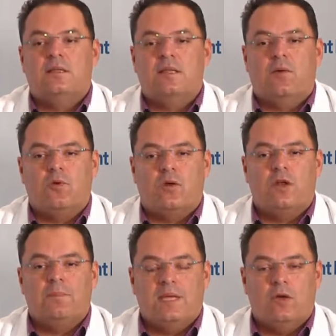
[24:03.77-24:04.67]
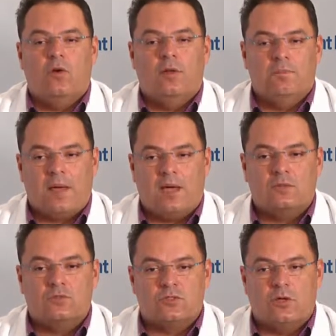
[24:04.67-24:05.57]
that we're gonna be going
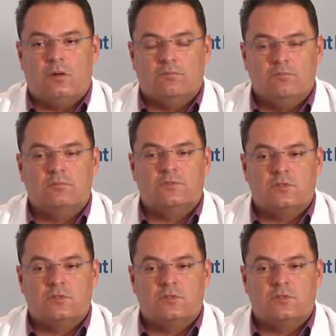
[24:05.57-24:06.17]
back to some